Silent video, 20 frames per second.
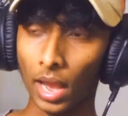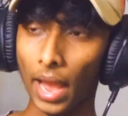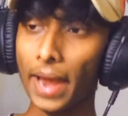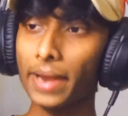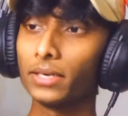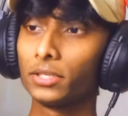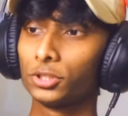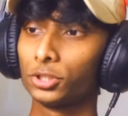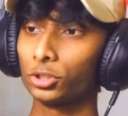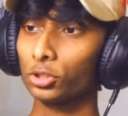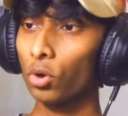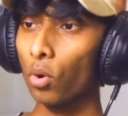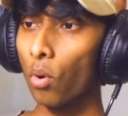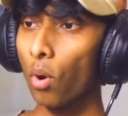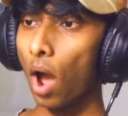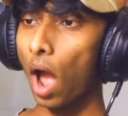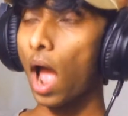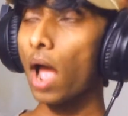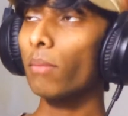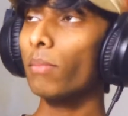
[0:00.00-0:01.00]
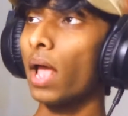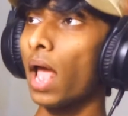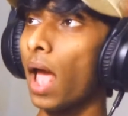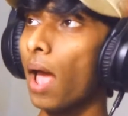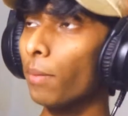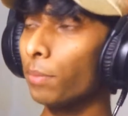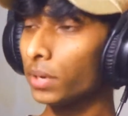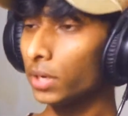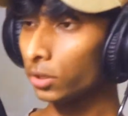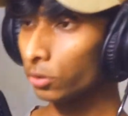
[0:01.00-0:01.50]
And so I'm
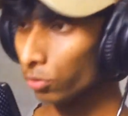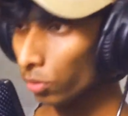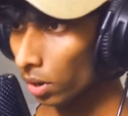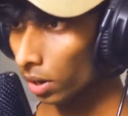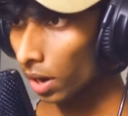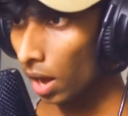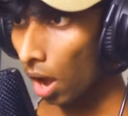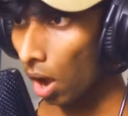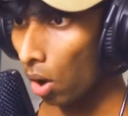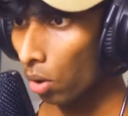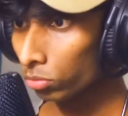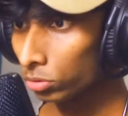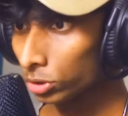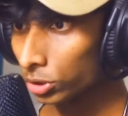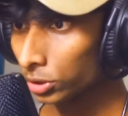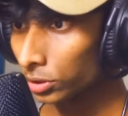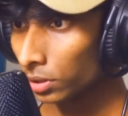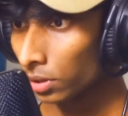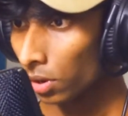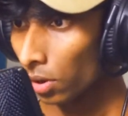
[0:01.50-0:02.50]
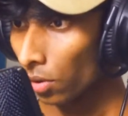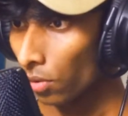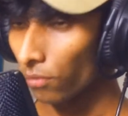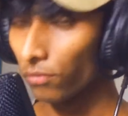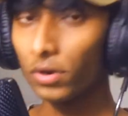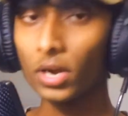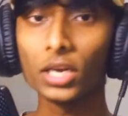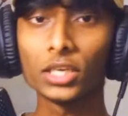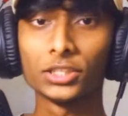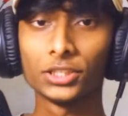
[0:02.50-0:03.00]
happy to announce
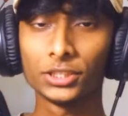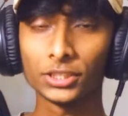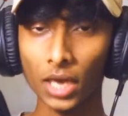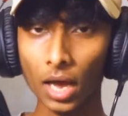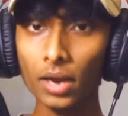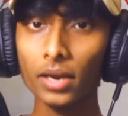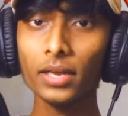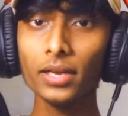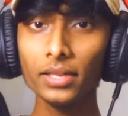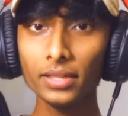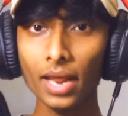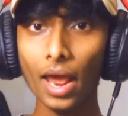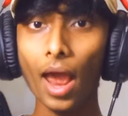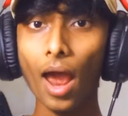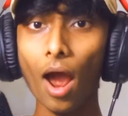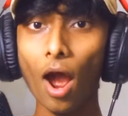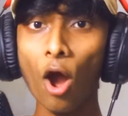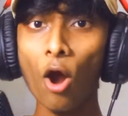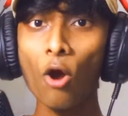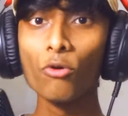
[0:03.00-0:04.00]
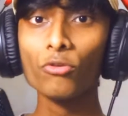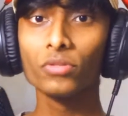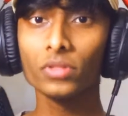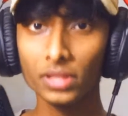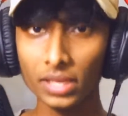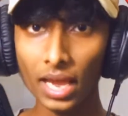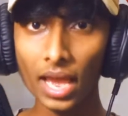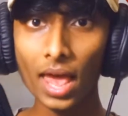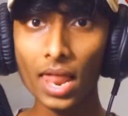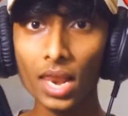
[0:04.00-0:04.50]
we're shutting down
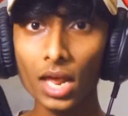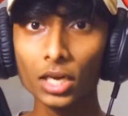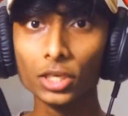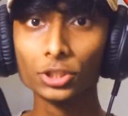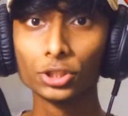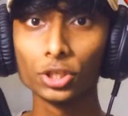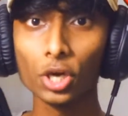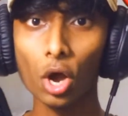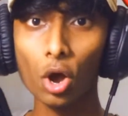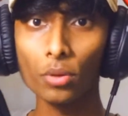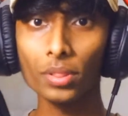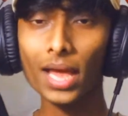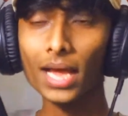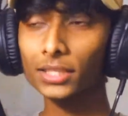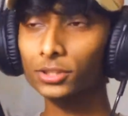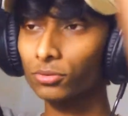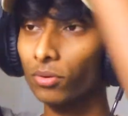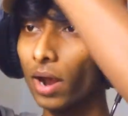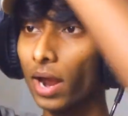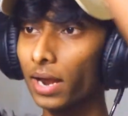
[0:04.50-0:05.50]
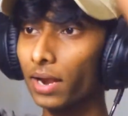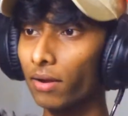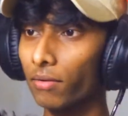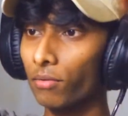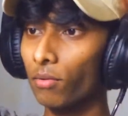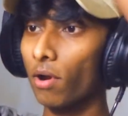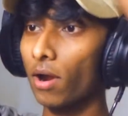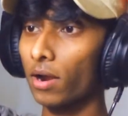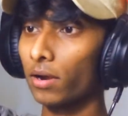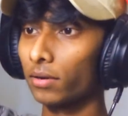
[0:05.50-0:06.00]
the Ellen Show. That's right,
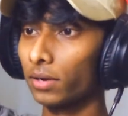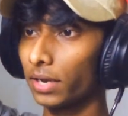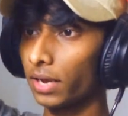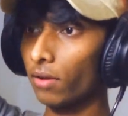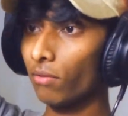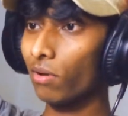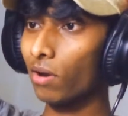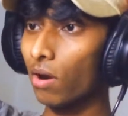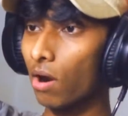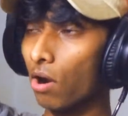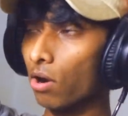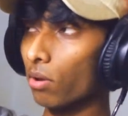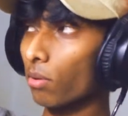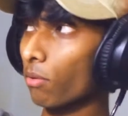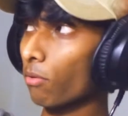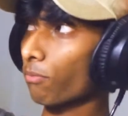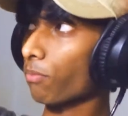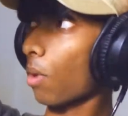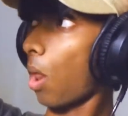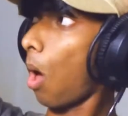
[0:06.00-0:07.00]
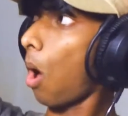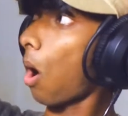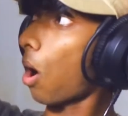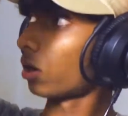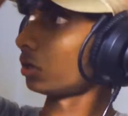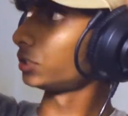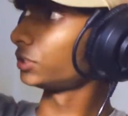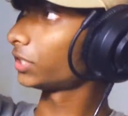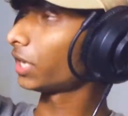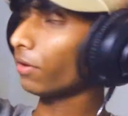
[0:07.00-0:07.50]
everyone. Give a round of
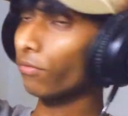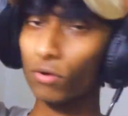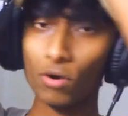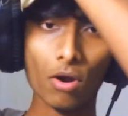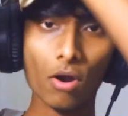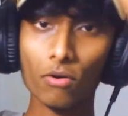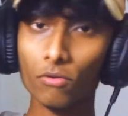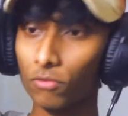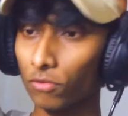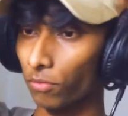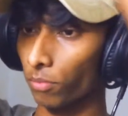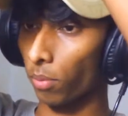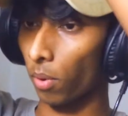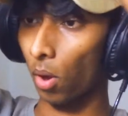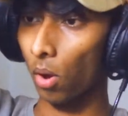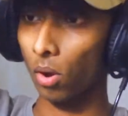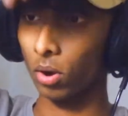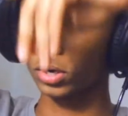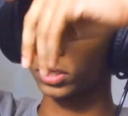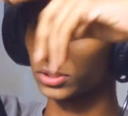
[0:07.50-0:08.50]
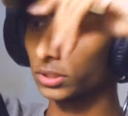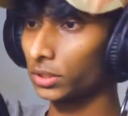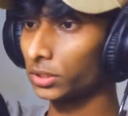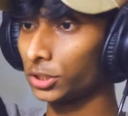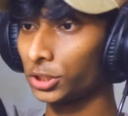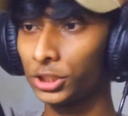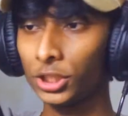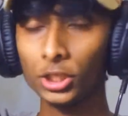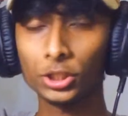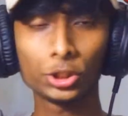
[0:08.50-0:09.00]
applause. Give a round of applause.
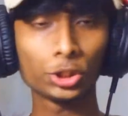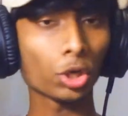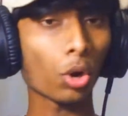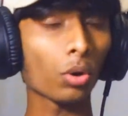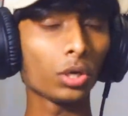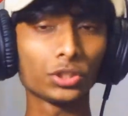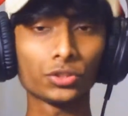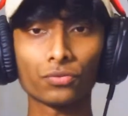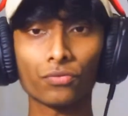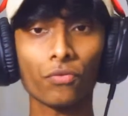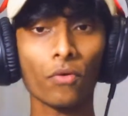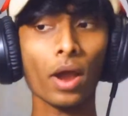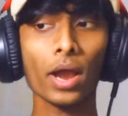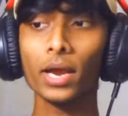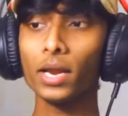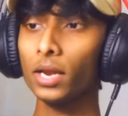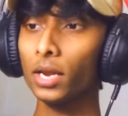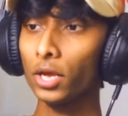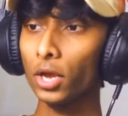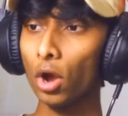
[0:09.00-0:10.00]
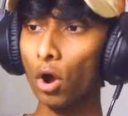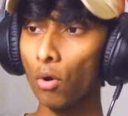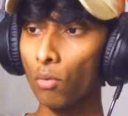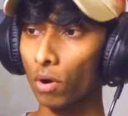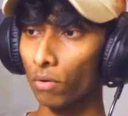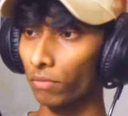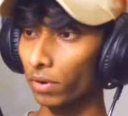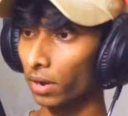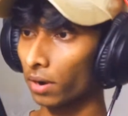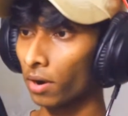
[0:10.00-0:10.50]
This shit show is finally
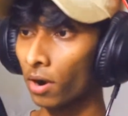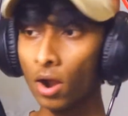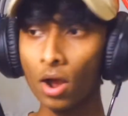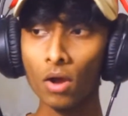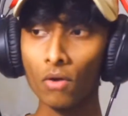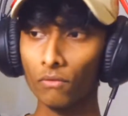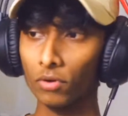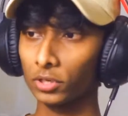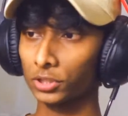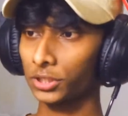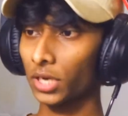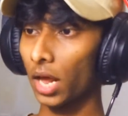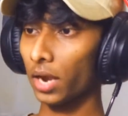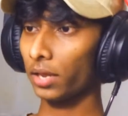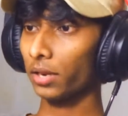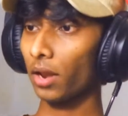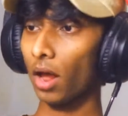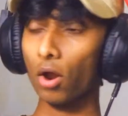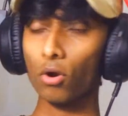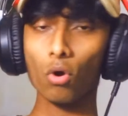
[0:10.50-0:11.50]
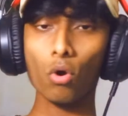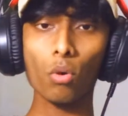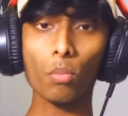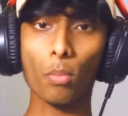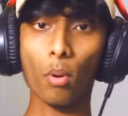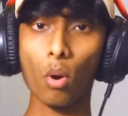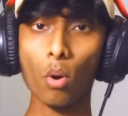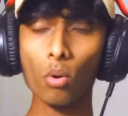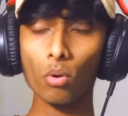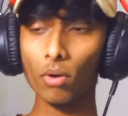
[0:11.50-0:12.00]
over. We're shutting down all
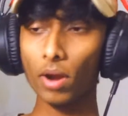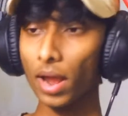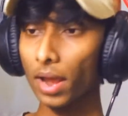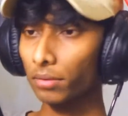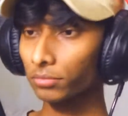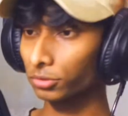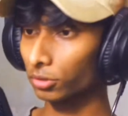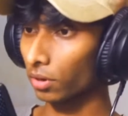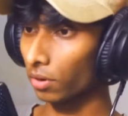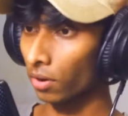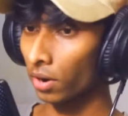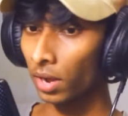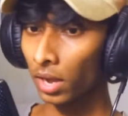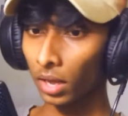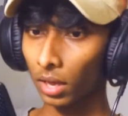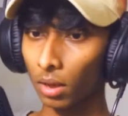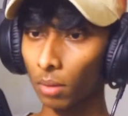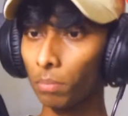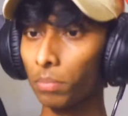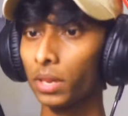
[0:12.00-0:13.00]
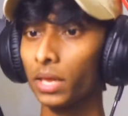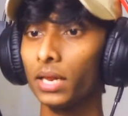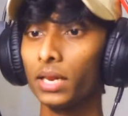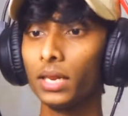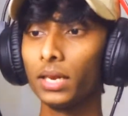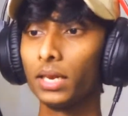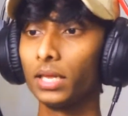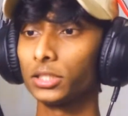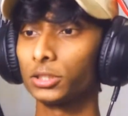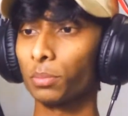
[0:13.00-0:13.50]
programs. We're
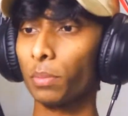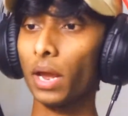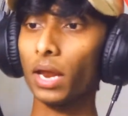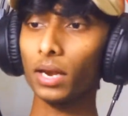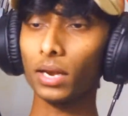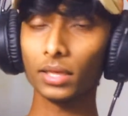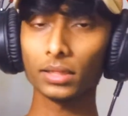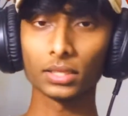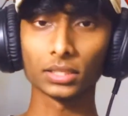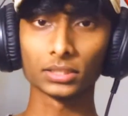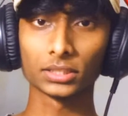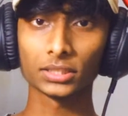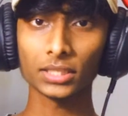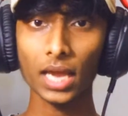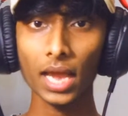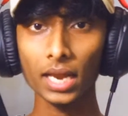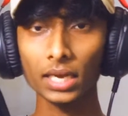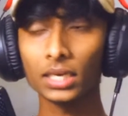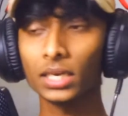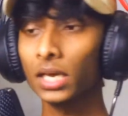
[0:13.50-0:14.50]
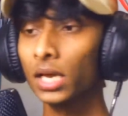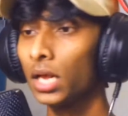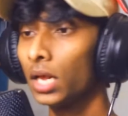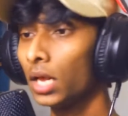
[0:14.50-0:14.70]
completely dismantling the set.